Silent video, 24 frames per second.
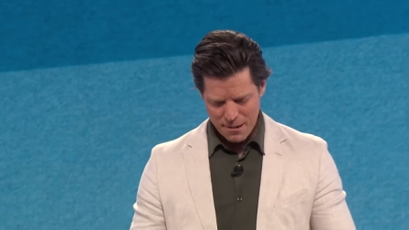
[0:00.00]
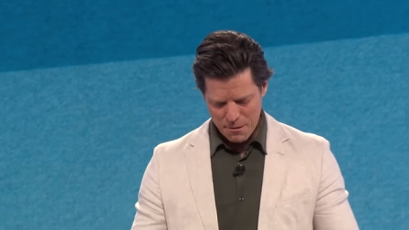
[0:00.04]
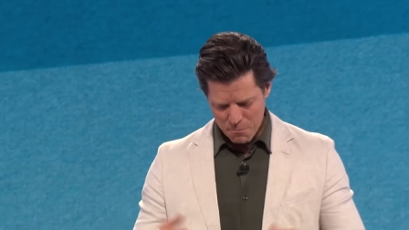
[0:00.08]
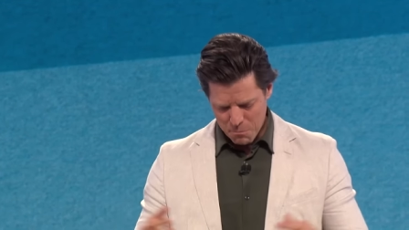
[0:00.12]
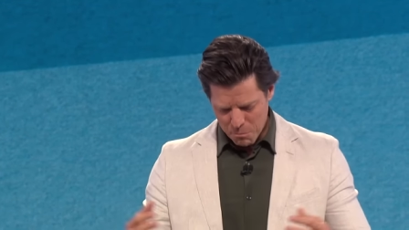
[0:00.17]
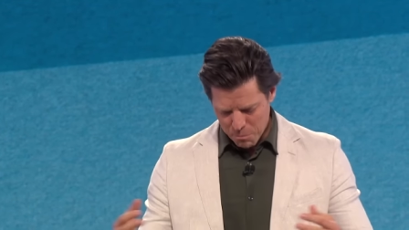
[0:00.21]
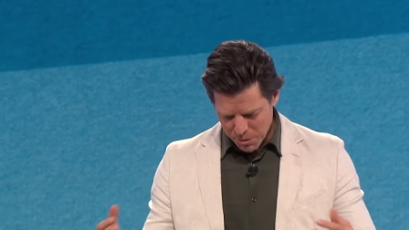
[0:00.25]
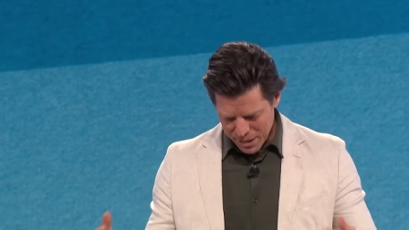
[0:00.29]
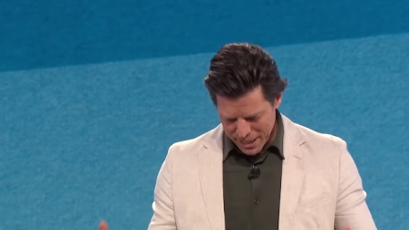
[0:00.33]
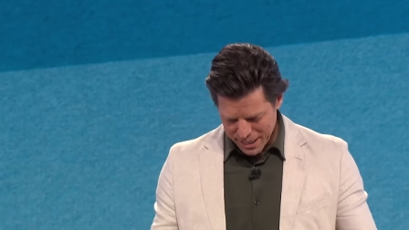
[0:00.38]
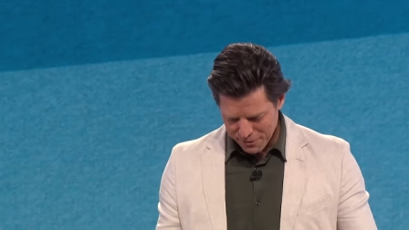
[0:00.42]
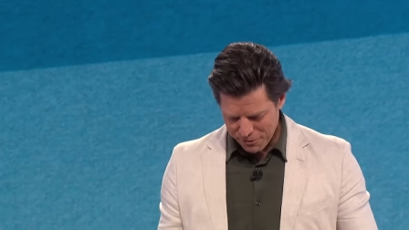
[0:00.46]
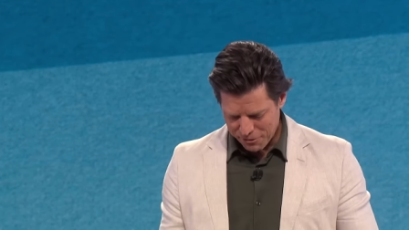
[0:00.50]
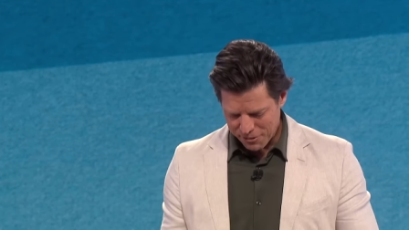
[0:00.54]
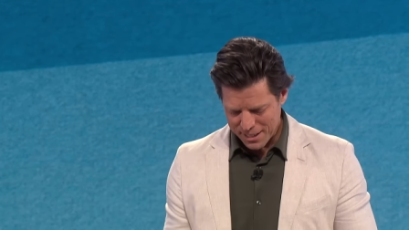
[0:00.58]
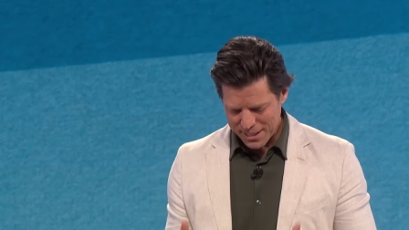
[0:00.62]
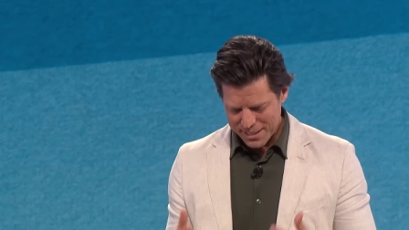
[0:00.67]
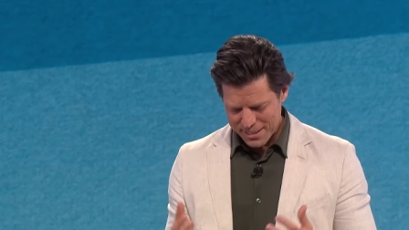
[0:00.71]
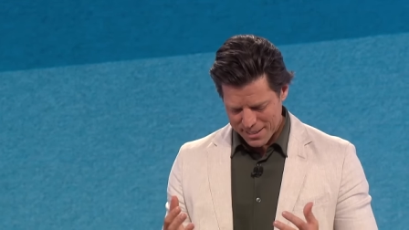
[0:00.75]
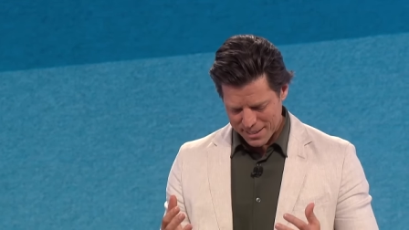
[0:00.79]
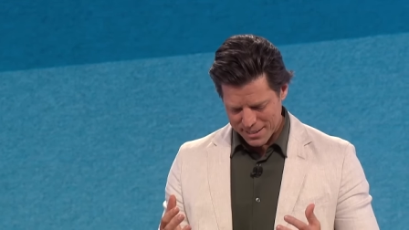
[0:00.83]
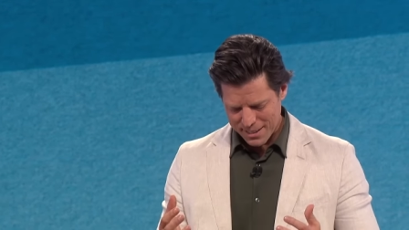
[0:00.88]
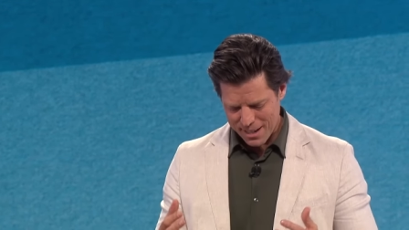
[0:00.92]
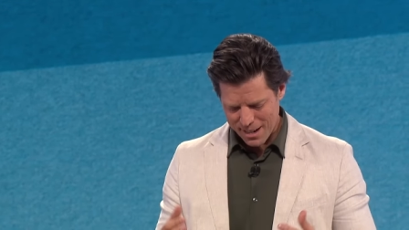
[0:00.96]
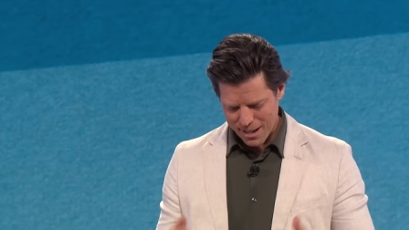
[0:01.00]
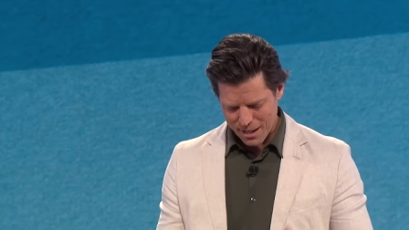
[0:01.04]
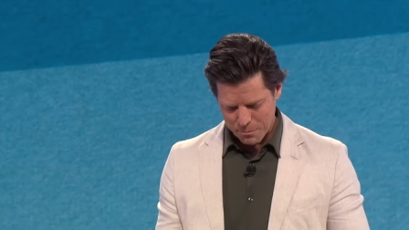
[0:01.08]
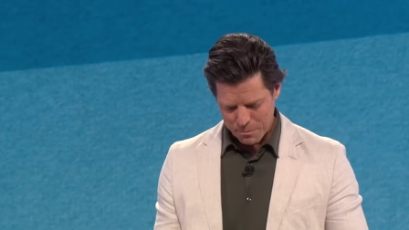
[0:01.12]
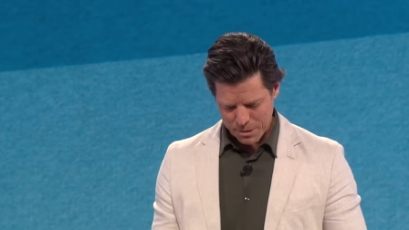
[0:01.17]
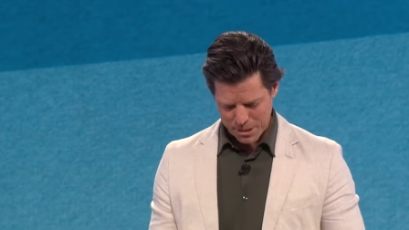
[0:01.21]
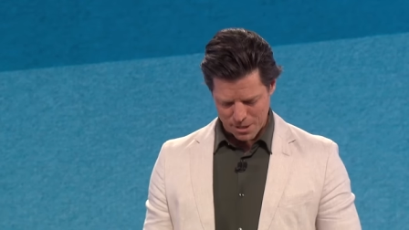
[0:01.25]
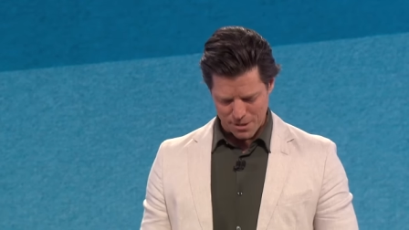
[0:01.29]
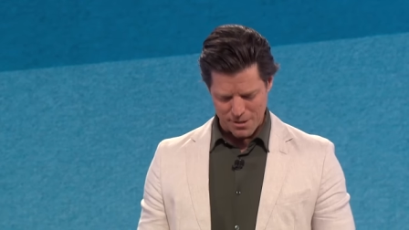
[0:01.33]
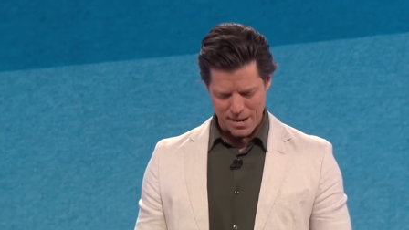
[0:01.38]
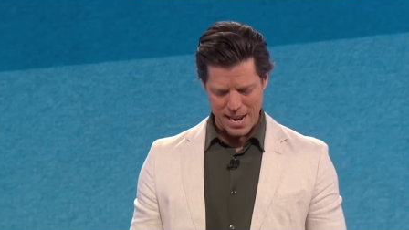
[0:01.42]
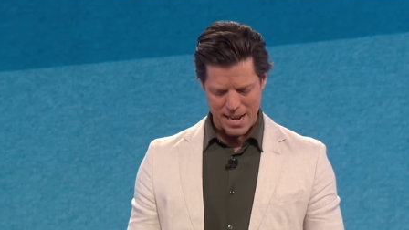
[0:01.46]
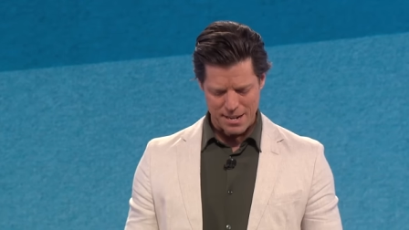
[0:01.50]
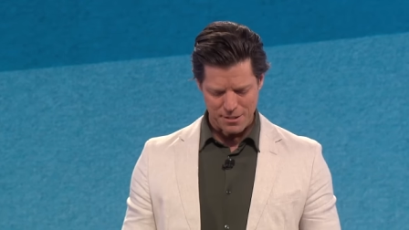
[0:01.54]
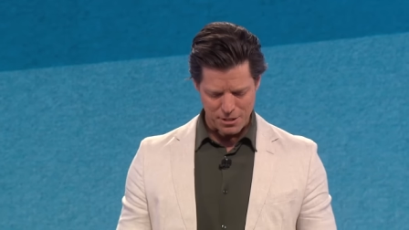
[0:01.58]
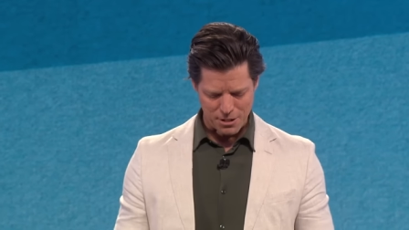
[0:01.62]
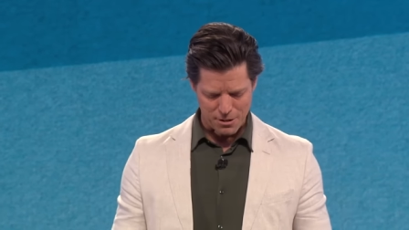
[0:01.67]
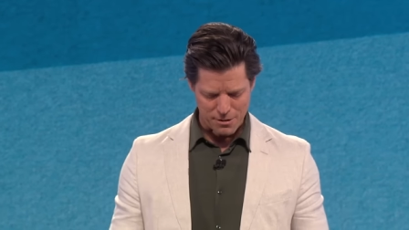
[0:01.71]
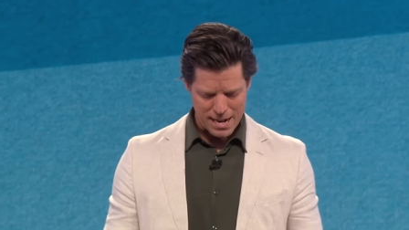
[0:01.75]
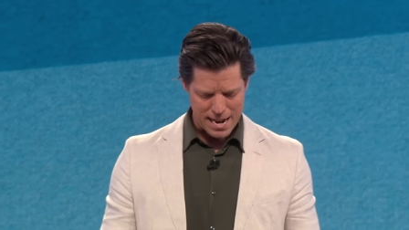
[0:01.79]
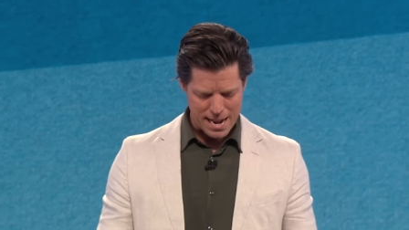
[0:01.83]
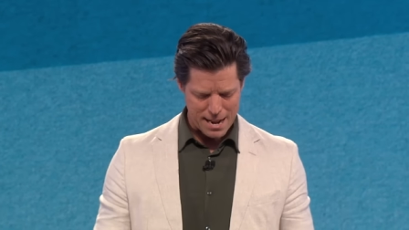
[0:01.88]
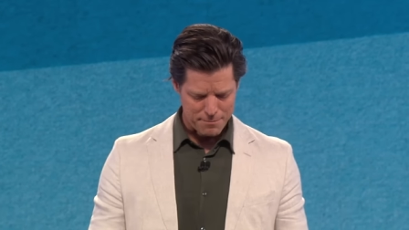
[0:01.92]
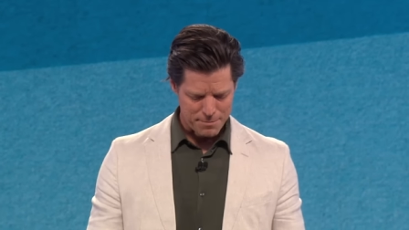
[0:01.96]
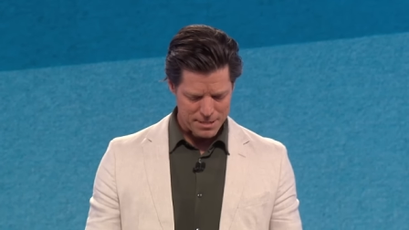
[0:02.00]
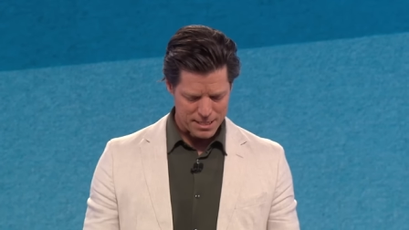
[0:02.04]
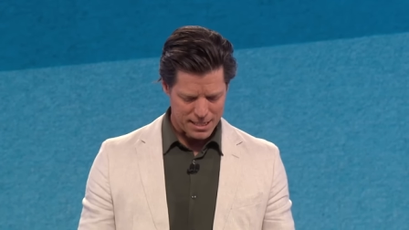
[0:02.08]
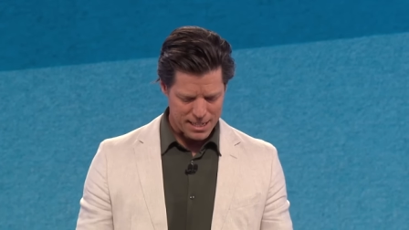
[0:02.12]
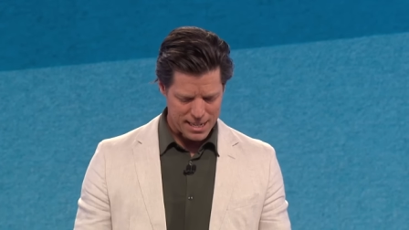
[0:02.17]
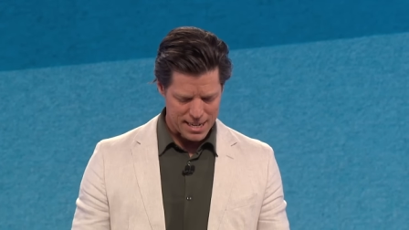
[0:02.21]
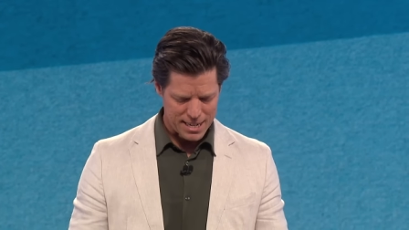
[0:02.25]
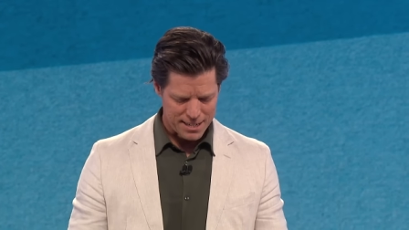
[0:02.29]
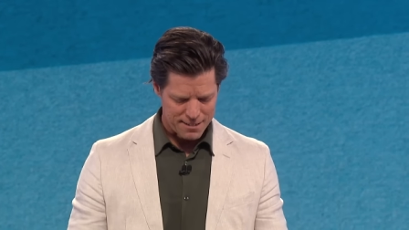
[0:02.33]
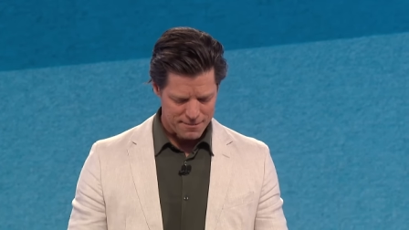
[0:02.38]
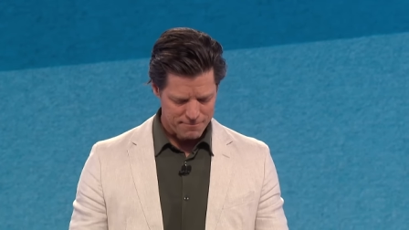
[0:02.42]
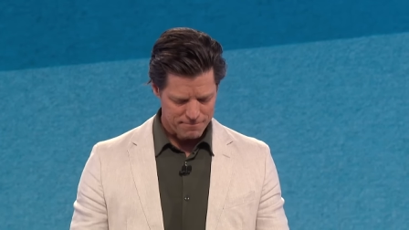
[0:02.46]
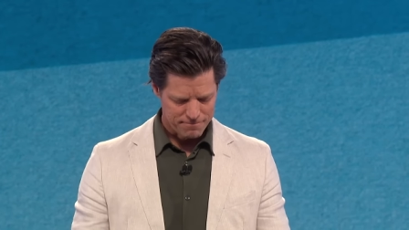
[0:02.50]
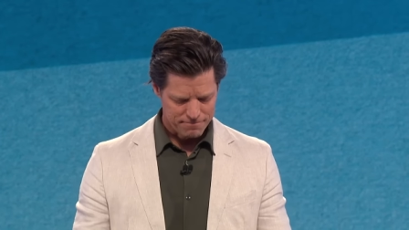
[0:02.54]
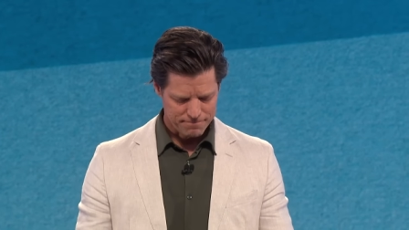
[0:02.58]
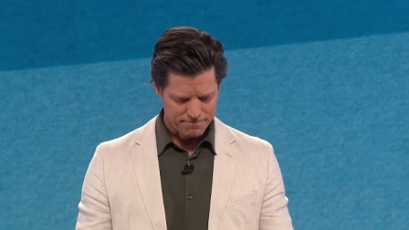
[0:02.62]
Bring friends along, but don't abdicate.